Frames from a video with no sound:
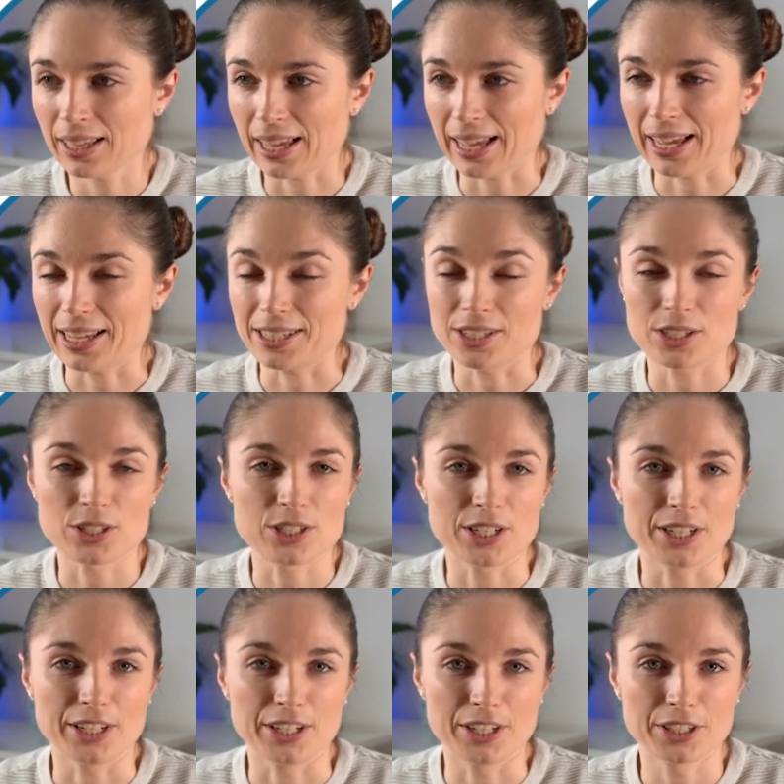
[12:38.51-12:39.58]
And
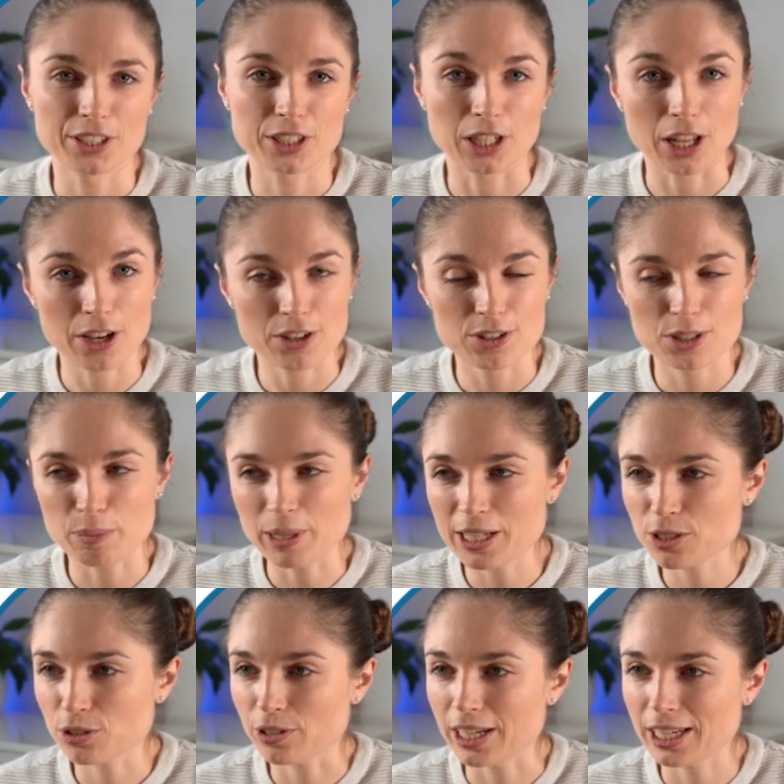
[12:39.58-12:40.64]
to close
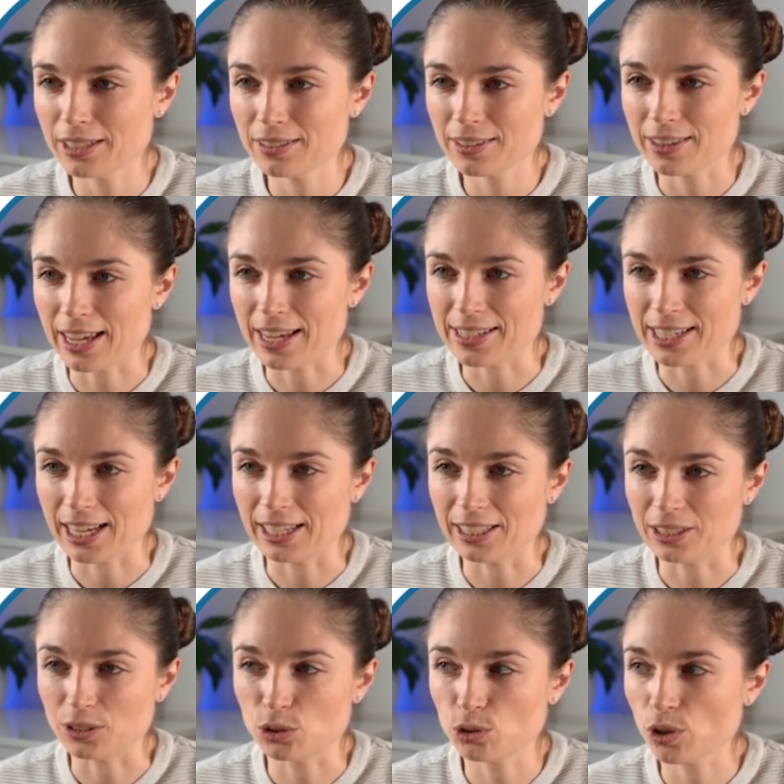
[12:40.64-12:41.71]
split screen, there's a
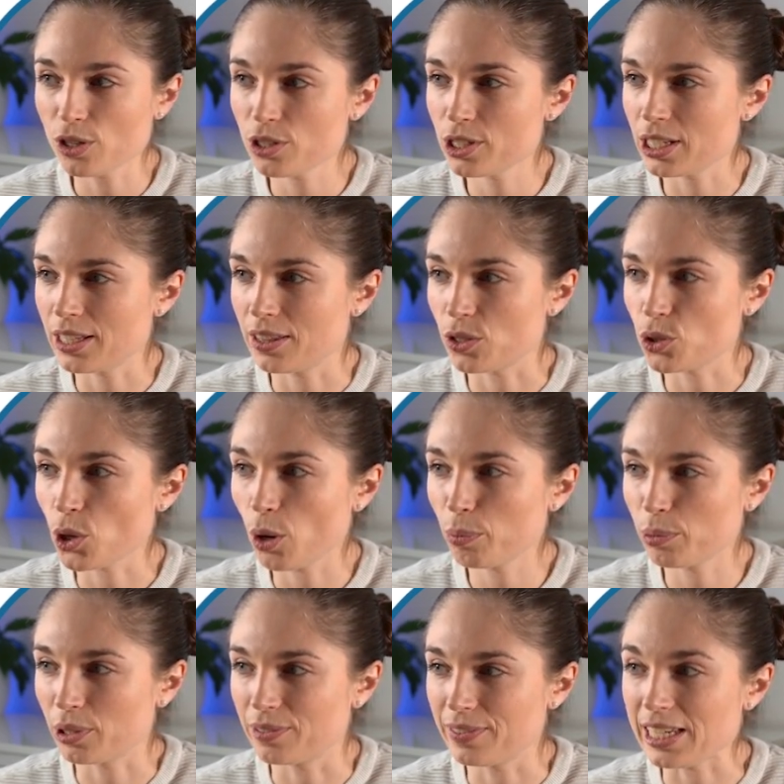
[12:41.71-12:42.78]
little cross in the
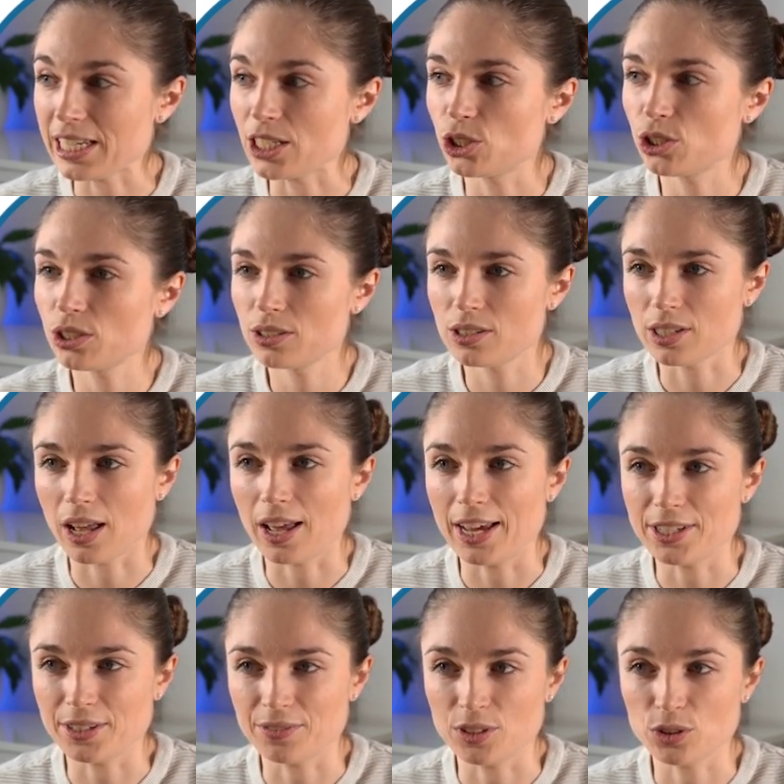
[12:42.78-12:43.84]
top of each
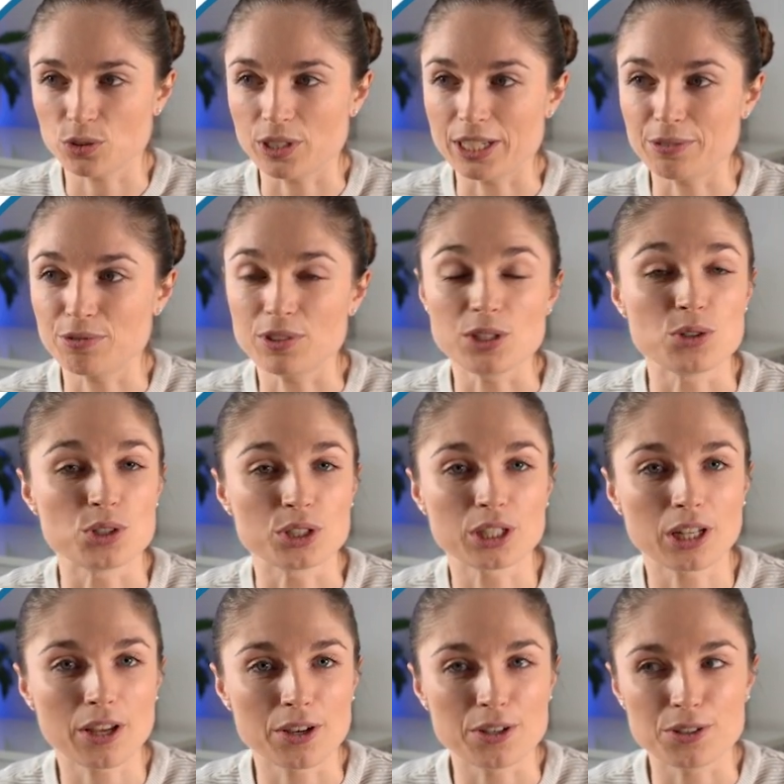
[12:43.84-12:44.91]
side of the screen for you to
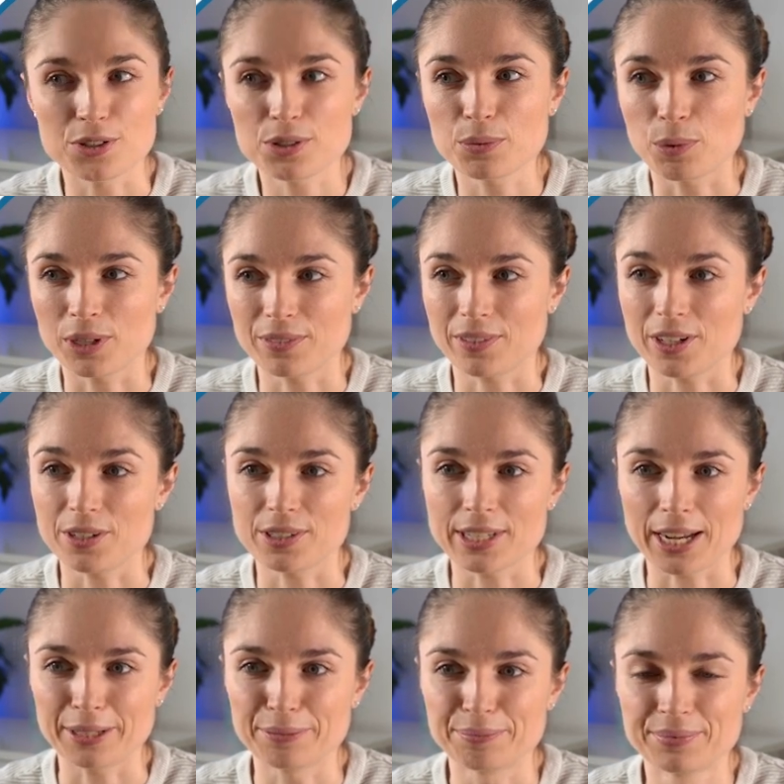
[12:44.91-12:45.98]
close one of those
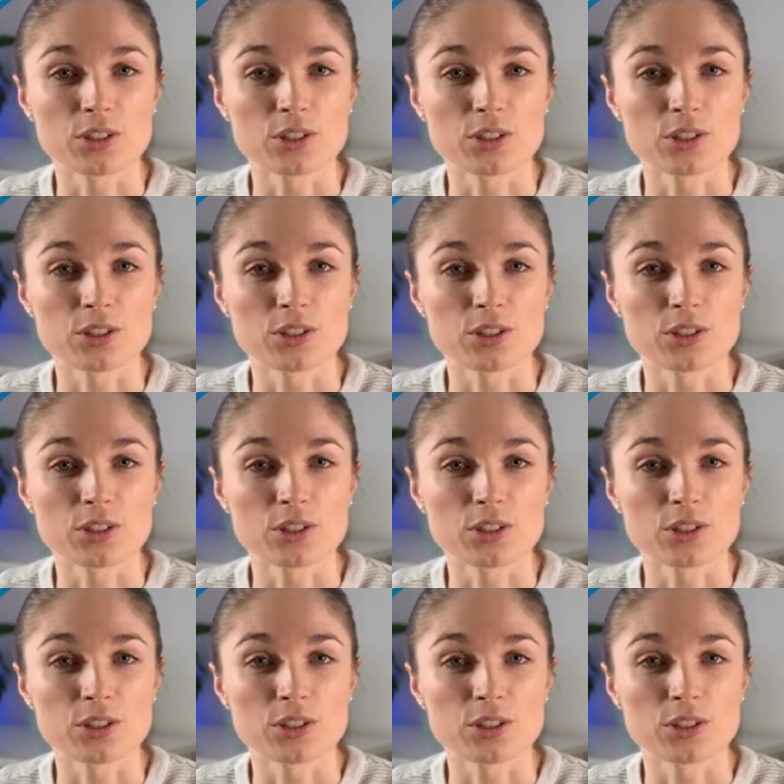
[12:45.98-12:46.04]
down.